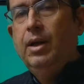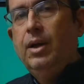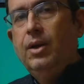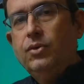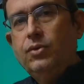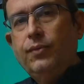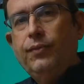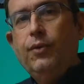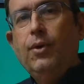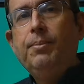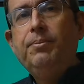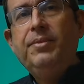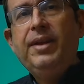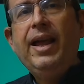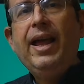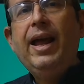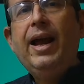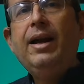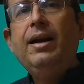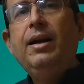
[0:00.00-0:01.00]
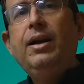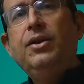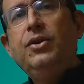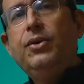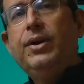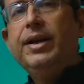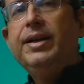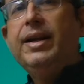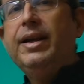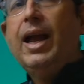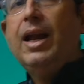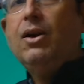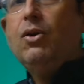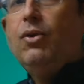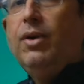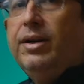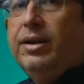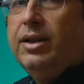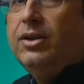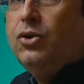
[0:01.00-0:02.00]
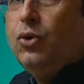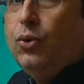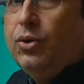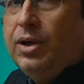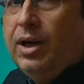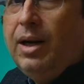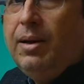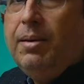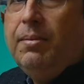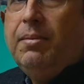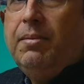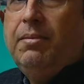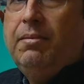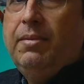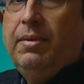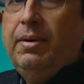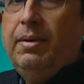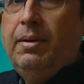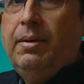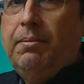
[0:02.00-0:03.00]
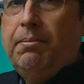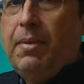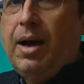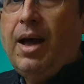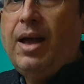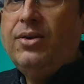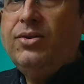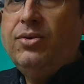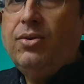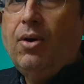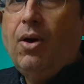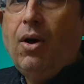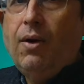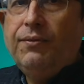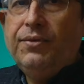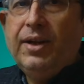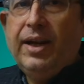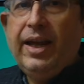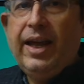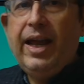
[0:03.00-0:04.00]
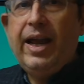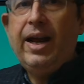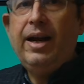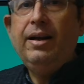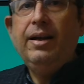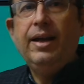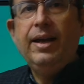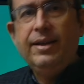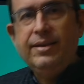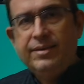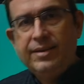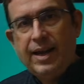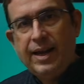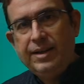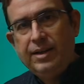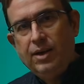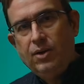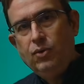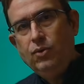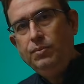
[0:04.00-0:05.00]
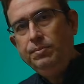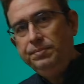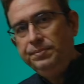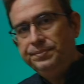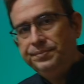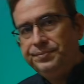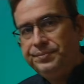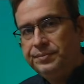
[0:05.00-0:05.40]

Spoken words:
So from there you can calculate the total mass of the air inside the room.